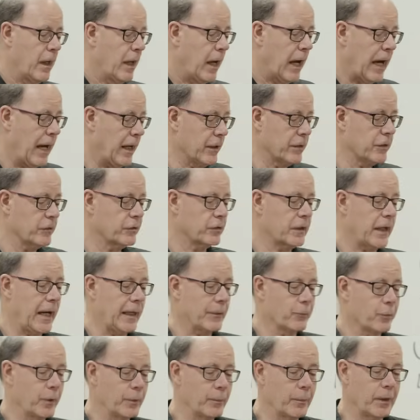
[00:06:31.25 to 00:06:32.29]
How does
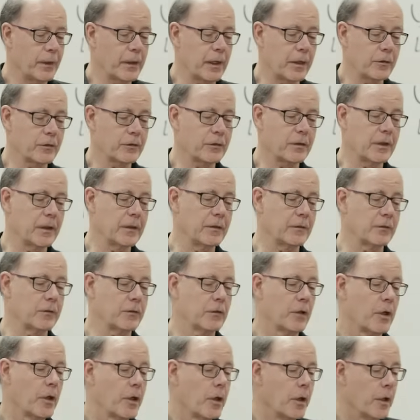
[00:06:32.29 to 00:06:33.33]
God remit our
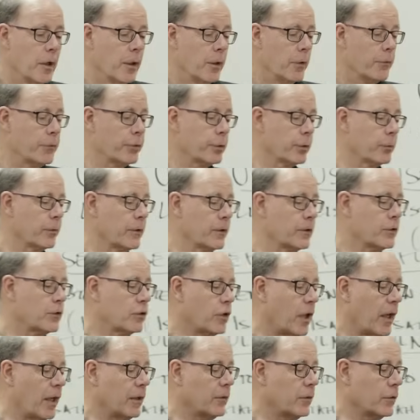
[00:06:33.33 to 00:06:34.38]
sins? Through the
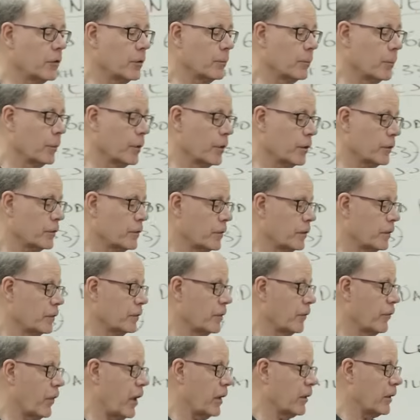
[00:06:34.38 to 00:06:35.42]
tender mercies
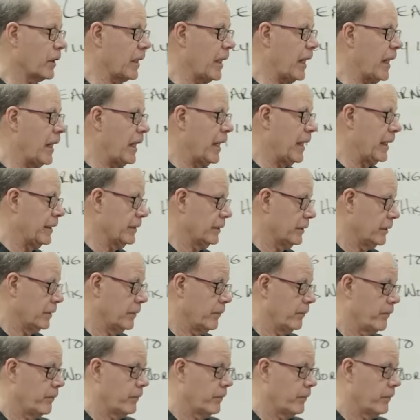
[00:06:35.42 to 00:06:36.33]
of our God.